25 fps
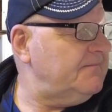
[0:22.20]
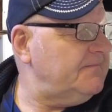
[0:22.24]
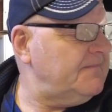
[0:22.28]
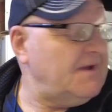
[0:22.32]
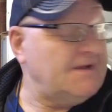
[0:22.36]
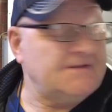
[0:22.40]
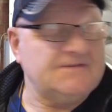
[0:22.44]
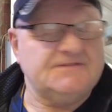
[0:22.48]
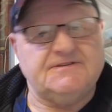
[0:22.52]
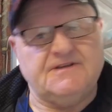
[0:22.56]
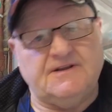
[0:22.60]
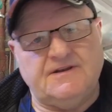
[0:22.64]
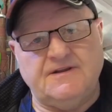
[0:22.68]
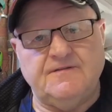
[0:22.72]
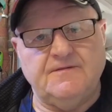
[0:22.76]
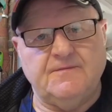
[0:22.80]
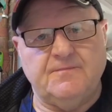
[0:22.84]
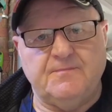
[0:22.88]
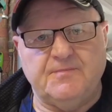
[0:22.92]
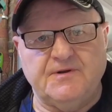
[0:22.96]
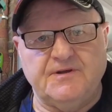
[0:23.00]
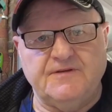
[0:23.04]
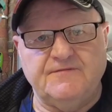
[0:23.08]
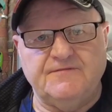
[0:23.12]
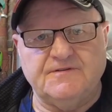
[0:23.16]
I'd said in the
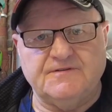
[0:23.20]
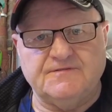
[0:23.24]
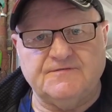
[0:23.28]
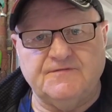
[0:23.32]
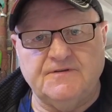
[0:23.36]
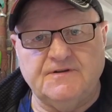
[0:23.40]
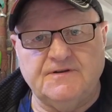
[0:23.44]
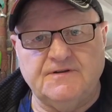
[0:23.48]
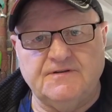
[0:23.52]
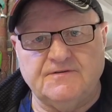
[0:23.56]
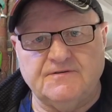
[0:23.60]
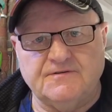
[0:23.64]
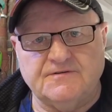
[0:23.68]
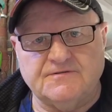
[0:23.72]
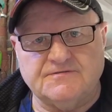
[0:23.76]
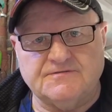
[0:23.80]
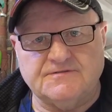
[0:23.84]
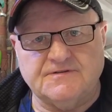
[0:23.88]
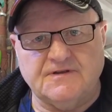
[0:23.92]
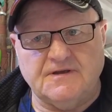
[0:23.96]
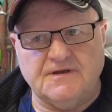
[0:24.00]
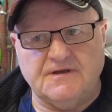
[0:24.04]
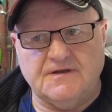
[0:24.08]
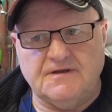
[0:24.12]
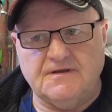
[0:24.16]
previous videos
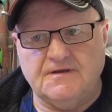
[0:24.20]
that